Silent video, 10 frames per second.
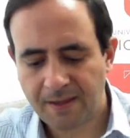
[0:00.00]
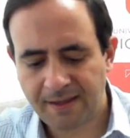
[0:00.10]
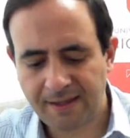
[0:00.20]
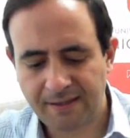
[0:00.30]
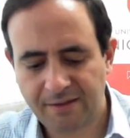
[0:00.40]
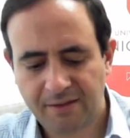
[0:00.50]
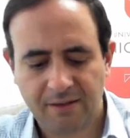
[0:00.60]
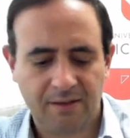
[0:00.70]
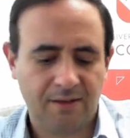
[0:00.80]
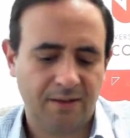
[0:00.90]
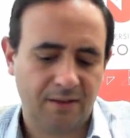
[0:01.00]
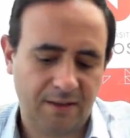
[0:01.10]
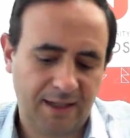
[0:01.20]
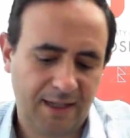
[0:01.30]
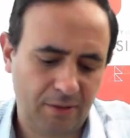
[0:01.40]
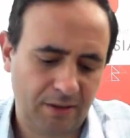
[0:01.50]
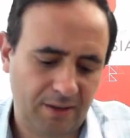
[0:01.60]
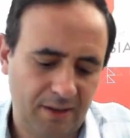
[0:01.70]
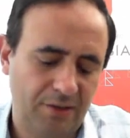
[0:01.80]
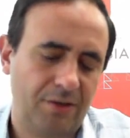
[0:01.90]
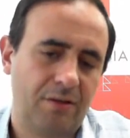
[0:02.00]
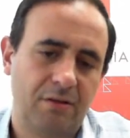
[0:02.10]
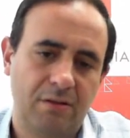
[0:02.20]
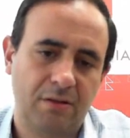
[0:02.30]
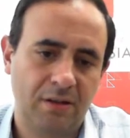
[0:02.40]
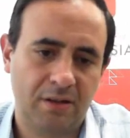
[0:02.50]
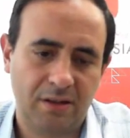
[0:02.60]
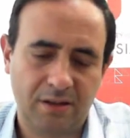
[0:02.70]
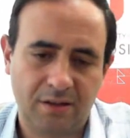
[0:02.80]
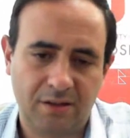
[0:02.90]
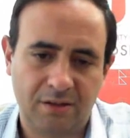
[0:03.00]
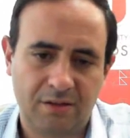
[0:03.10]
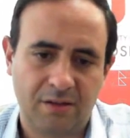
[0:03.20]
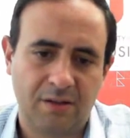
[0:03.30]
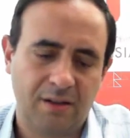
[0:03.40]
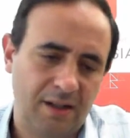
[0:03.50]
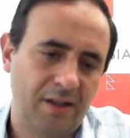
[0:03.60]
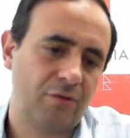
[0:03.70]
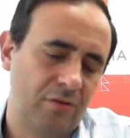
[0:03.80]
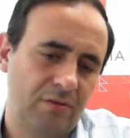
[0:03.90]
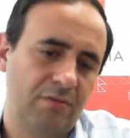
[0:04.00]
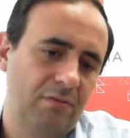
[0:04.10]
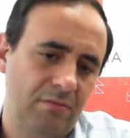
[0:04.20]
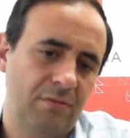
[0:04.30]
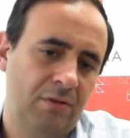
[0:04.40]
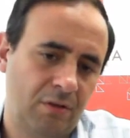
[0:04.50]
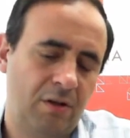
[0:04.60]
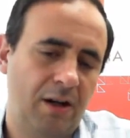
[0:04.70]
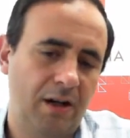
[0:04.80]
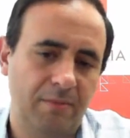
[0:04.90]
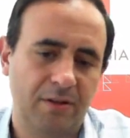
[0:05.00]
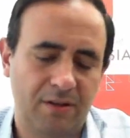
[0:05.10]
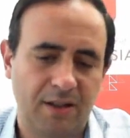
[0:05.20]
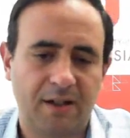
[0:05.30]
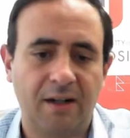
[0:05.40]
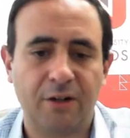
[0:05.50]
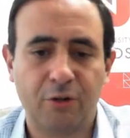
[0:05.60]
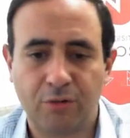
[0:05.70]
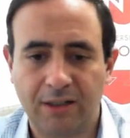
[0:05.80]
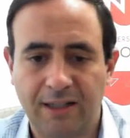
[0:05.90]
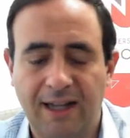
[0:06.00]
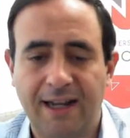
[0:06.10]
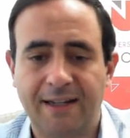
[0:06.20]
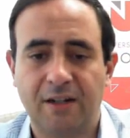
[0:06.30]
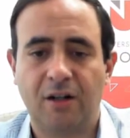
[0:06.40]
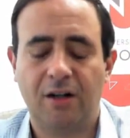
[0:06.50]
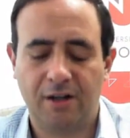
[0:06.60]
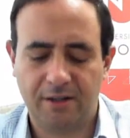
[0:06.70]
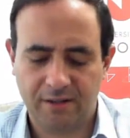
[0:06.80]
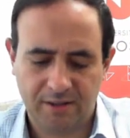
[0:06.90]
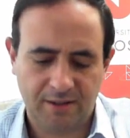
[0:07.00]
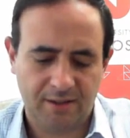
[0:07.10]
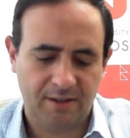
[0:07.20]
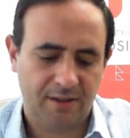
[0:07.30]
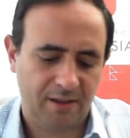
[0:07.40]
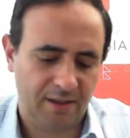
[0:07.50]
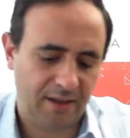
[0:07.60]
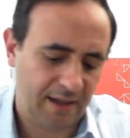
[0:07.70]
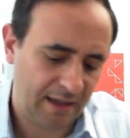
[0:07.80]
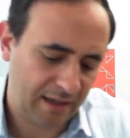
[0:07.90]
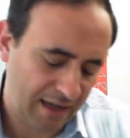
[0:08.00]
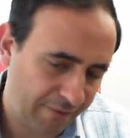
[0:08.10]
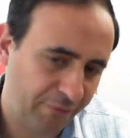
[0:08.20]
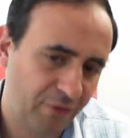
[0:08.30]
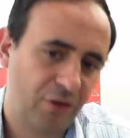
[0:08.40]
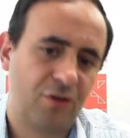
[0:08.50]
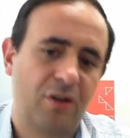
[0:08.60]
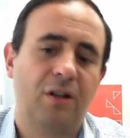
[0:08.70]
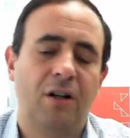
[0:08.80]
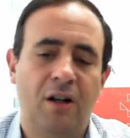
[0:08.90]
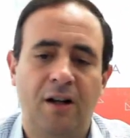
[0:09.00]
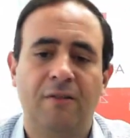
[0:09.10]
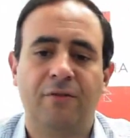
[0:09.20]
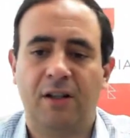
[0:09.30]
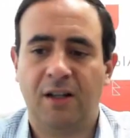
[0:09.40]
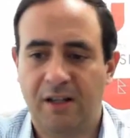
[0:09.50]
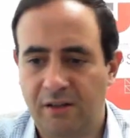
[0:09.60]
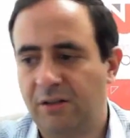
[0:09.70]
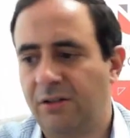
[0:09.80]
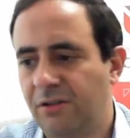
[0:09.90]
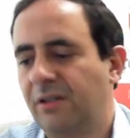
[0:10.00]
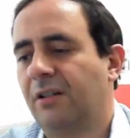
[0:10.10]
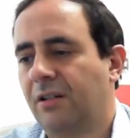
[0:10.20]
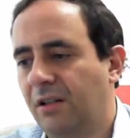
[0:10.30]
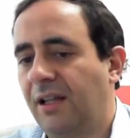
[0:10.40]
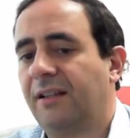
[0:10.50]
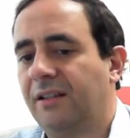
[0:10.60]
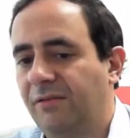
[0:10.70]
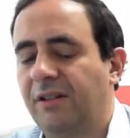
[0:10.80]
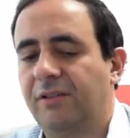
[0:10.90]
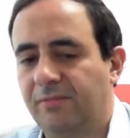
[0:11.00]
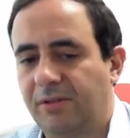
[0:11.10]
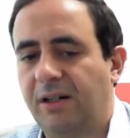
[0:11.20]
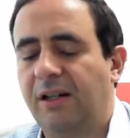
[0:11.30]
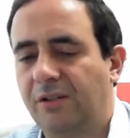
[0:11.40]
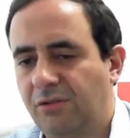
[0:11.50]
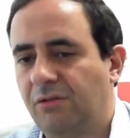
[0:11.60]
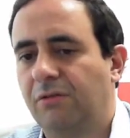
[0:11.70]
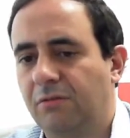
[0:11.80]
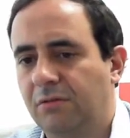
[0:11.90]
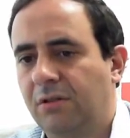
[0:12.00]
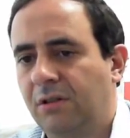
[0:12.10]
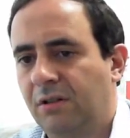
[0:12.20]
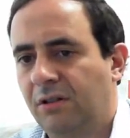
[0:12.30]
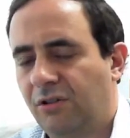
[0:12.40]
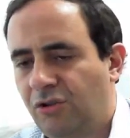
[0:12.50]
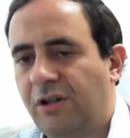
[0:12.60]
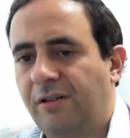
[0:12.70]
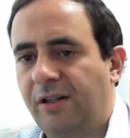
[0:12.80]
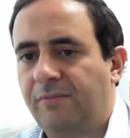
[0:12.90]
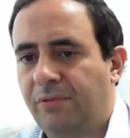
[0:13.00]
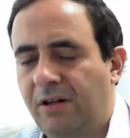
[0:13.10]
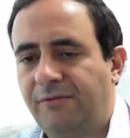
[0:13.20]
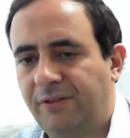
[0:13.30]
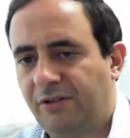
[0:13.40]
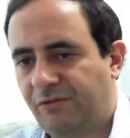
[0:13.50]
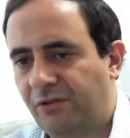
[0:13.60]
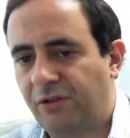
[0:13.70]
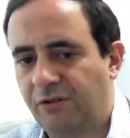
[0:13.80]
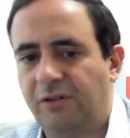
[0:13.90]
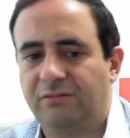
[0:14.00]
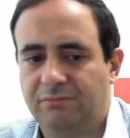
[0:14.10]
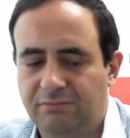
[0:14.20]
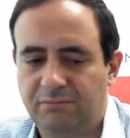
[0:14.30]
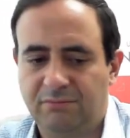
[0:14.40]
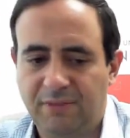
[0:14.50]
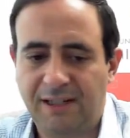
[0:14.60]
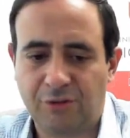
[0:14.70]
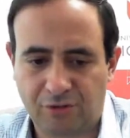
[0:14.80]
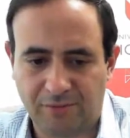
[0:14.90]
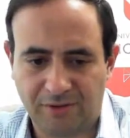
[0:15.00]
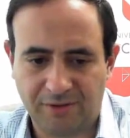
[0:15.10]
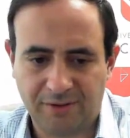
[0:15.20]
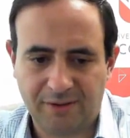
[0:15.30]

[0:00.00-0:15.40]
And the Howey test has requirements like, are you relying on the efforts of others in a collective enterprise to generate profits for your instrument?